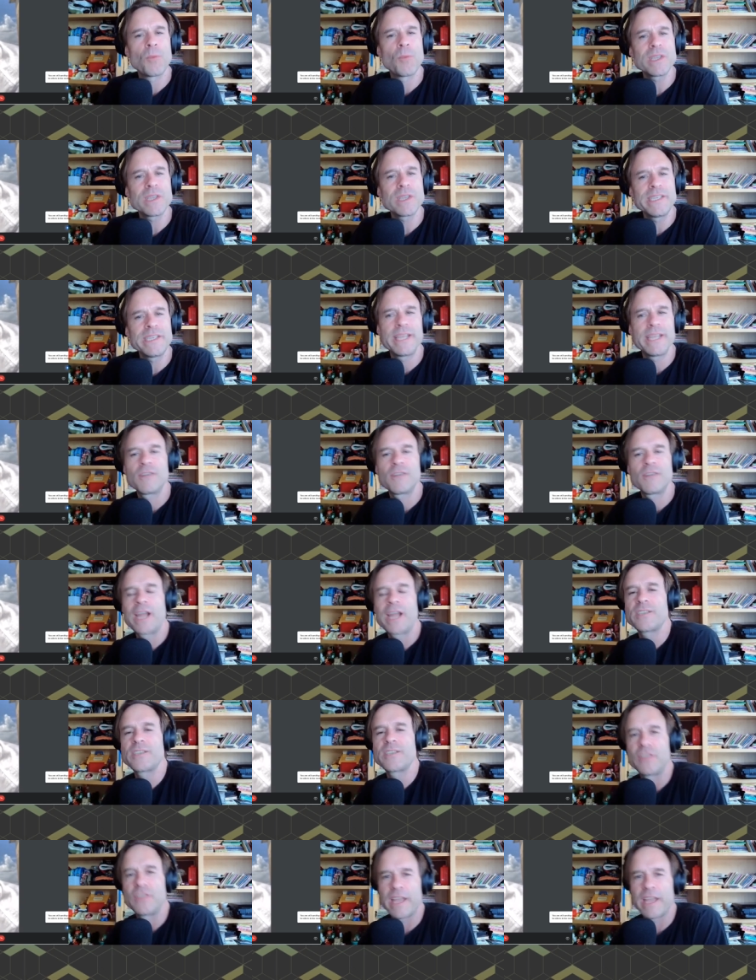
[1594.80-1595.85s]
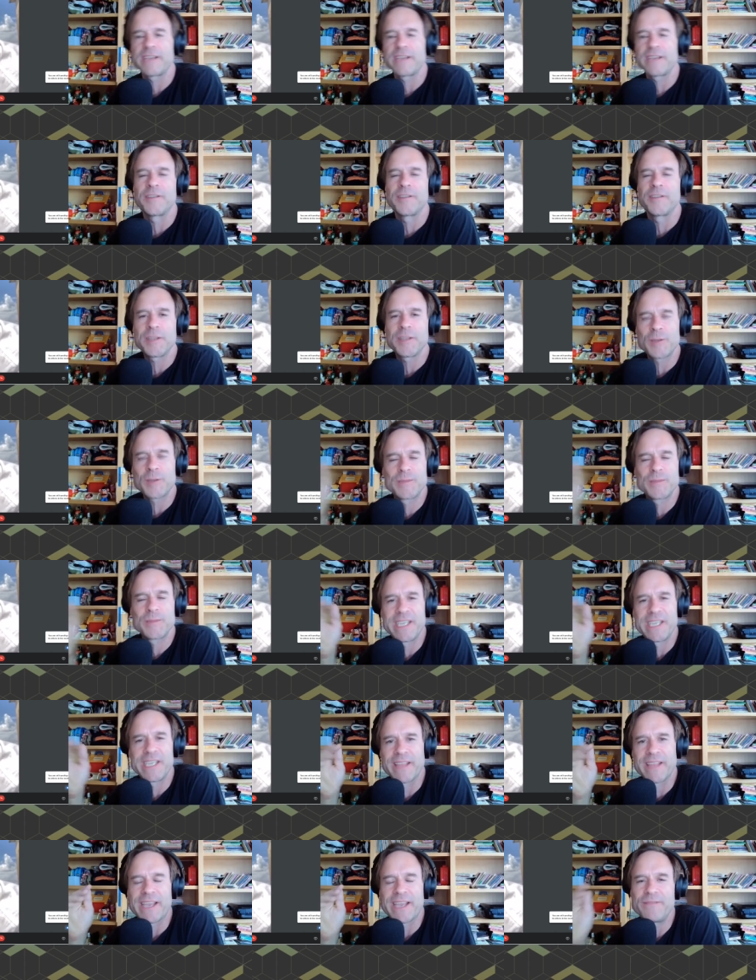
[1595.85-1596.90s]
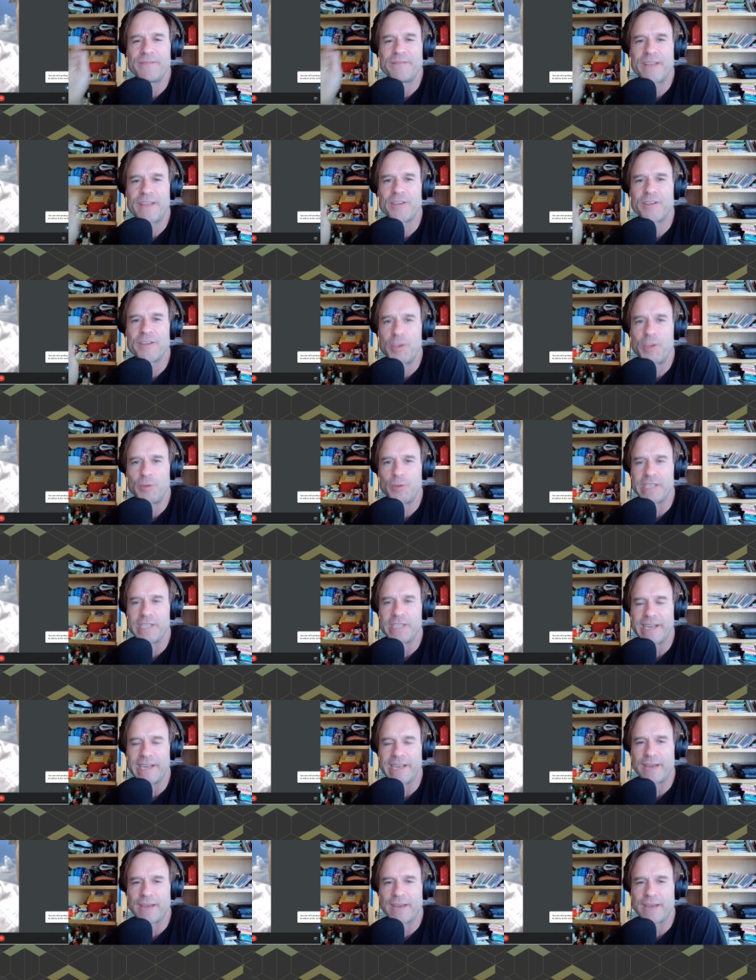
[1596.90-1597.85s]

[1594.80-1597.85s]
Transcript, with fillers: what's an interaction like on there? That's what I'm saying. Like I've never used it.